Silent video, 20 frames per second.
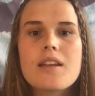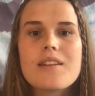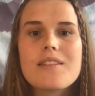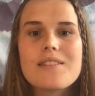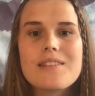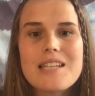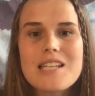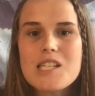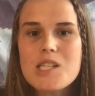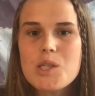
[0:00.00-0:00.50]

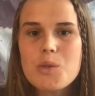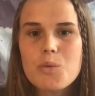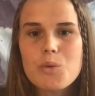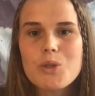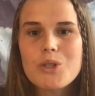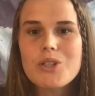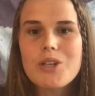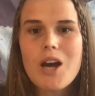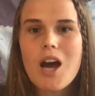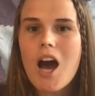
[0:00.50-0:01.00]
This would
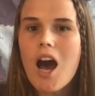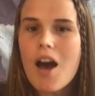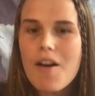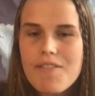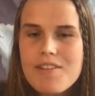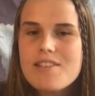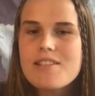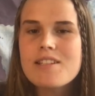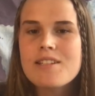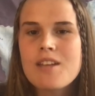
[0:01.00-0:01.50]

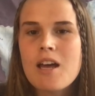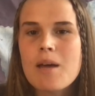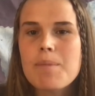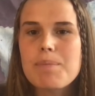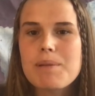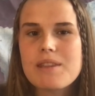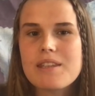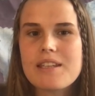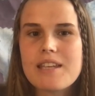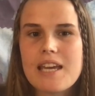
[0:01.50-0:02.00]
obviously not be
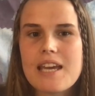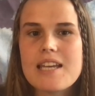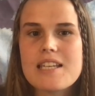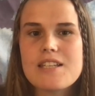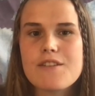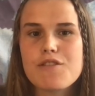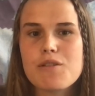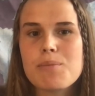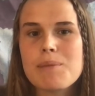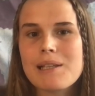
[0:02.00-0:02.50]
the case
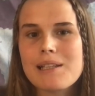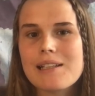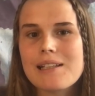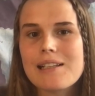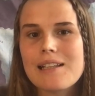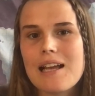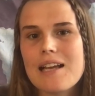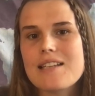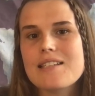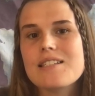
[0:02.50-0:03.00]
if the middle
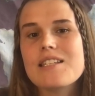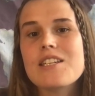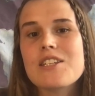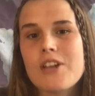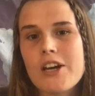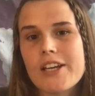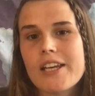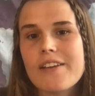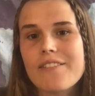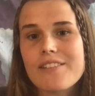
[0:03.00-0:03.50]
class did
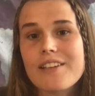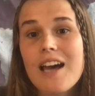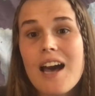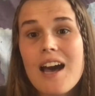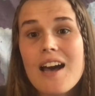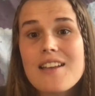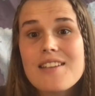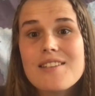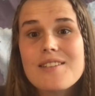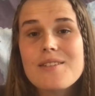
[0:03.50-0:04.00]
not have
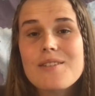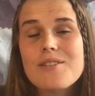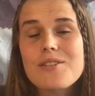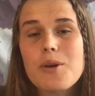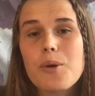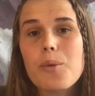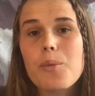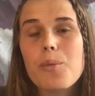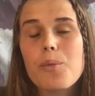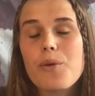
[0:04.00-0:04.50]
cars,
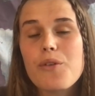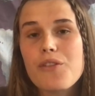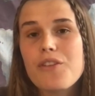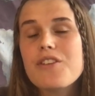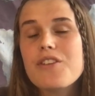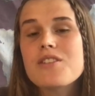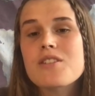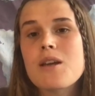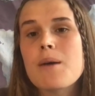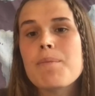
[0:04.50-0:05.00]
so with
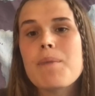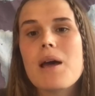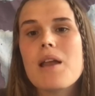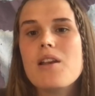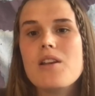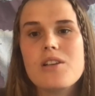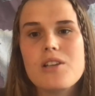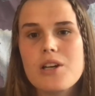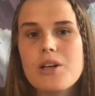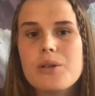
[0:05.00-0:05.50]
this number
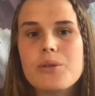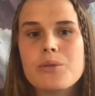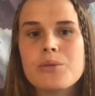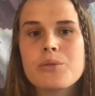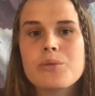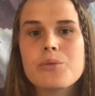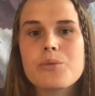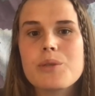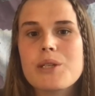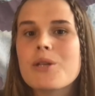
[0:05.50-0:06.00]
alone,
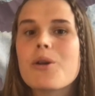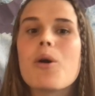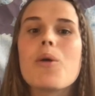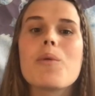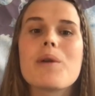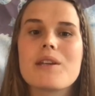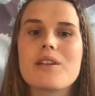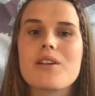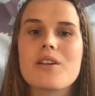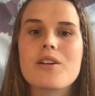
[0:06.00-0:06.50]
we can
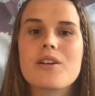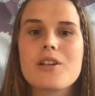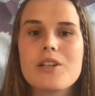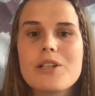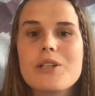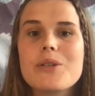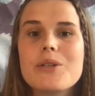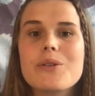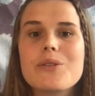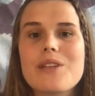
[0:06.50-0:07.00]
already
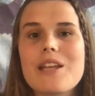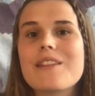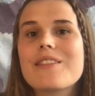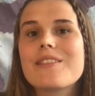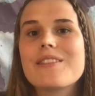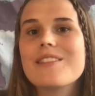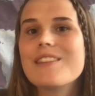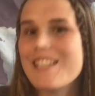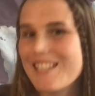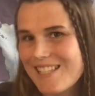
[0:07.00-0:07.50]
conclude that
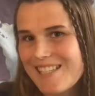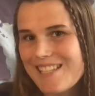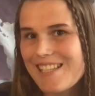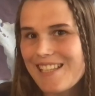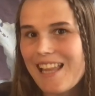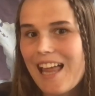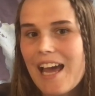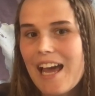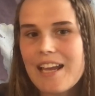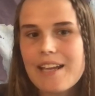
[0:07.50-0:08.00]
this is a
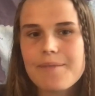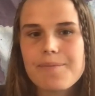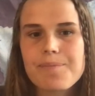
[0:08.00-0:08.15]
lie.